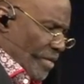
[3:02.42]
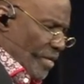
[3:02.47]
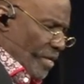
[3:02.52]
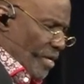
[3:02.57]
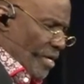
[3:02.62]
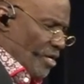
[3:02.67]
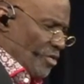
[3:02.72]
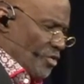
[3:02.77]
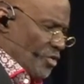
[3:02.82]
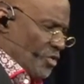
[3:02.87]

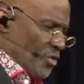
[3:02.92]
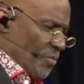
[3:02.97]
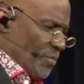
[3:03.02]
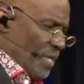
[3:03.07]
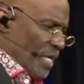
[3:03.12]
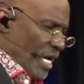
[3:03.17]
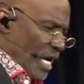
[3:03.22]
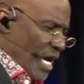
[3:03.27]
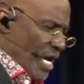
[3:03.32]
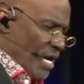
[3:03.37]
is to
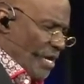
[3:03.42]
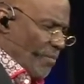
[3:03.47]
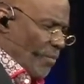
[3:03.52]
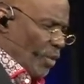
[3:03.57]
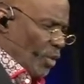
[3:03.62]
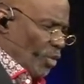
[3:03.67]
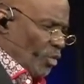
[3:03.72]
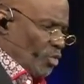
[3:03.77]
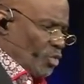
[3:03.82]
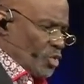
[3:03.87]
be
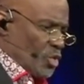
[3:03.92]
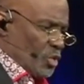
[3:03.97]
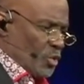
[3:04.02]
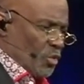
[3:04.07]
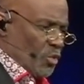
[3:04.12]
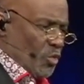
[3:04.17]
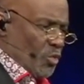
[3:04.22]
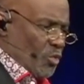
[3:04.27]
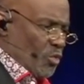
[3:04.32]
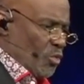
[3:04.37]
able
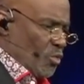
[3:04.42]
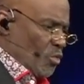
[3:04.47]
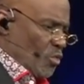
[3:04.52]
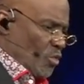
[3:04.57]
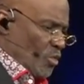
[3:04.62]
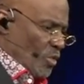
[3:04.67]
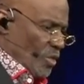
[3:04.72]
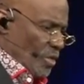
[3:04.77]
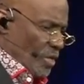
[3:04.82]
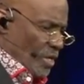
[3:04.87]
to
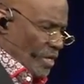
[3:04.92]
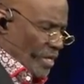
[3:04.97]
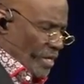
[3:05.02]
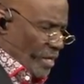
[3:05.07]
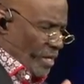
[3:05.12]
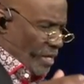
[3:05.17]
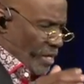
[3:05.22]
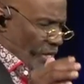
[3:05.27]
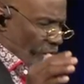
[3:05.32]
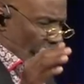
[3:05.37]

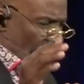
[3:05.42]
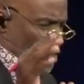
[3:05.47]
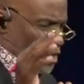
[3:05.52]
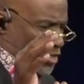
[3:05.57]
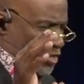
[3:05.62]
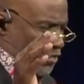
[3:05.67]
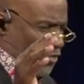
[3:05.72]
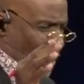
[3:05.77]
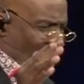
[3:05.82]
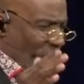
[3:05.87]

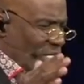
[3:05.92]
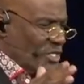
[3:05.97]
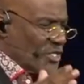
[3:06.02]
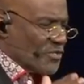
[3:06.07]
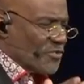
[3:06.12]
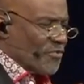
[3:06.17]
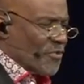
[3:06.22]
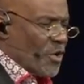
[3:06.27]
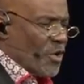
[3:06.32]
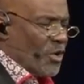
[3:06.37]

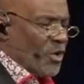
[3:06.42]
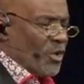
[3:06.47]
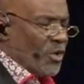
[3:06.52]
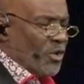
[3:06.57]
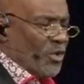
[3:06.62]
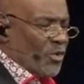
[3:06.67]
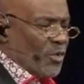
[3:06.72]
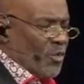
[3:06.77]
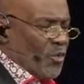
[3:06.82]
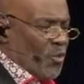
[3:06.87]

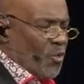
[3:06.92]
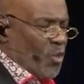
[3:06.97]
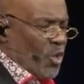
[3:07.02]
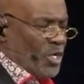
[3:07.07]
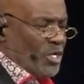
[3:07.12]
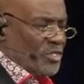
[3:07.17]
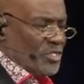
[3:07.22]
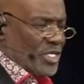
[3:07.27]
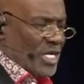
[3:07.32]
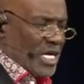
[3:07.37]
transfer
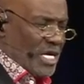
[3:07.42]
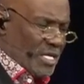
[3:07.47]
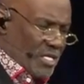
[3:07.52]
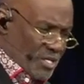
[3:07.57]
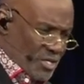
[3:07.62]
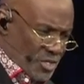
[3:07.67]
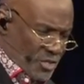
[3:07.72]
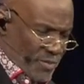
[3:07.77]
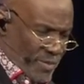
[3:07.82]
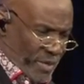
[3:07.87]
what is in
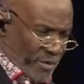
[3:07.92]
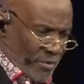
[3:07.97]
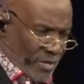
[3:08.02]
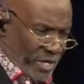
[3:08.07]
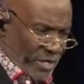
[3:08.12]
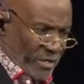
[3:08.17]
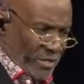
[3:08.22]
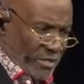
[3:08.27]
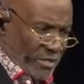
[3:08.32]
the spirit